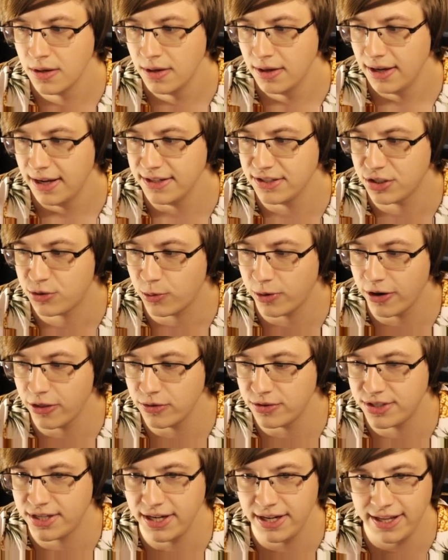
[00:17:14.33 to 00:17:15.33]
Is this one of
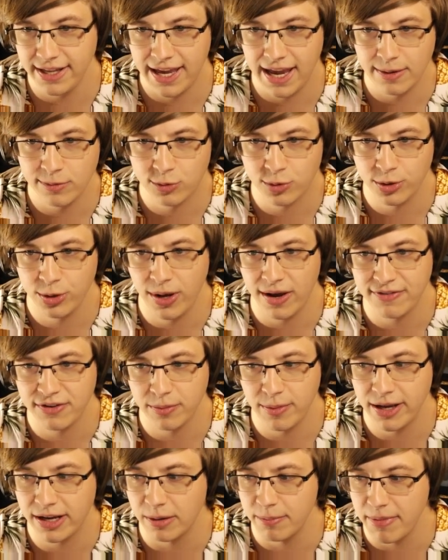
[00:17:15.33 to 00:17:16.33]
those TD games where you have to
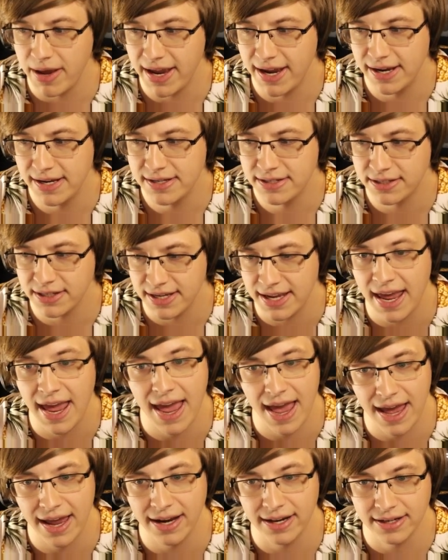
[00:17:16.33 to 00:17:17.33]
make a maze?
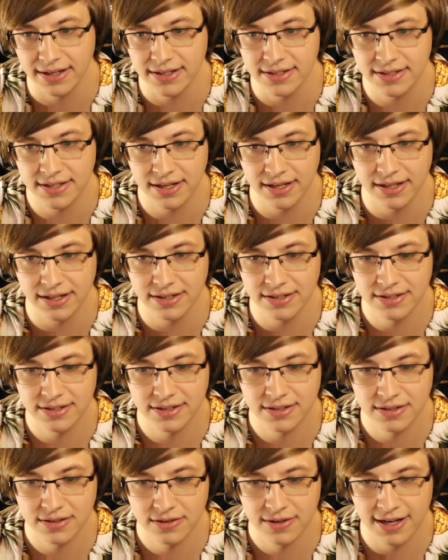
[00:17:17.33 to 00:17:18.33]
Yeah, it is, it
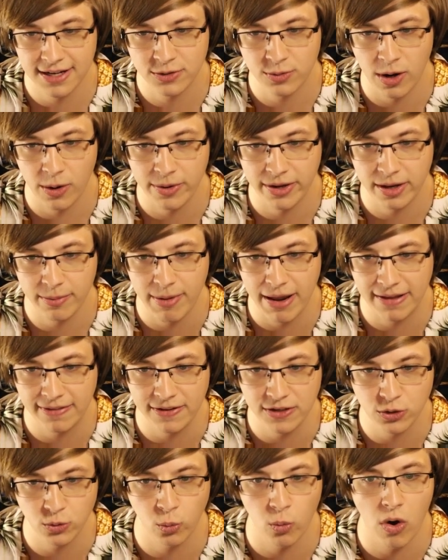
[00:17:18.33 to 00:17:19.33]
is. That's why we can make
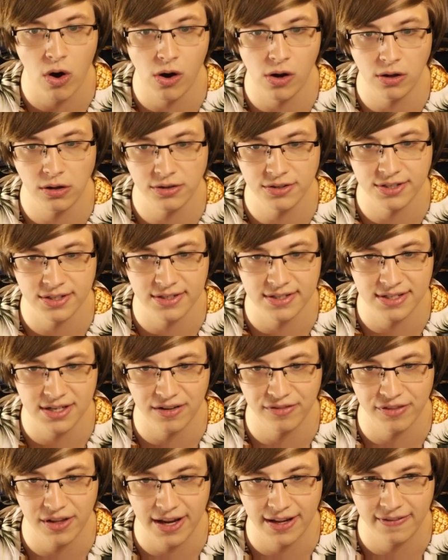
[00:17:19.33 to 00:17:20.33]
these walls and
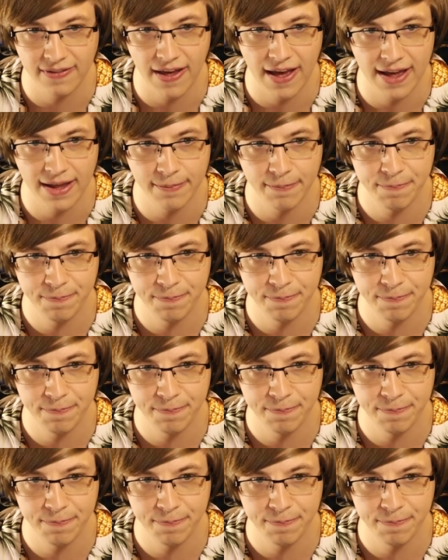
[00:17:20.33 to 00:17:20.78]
stuff like that.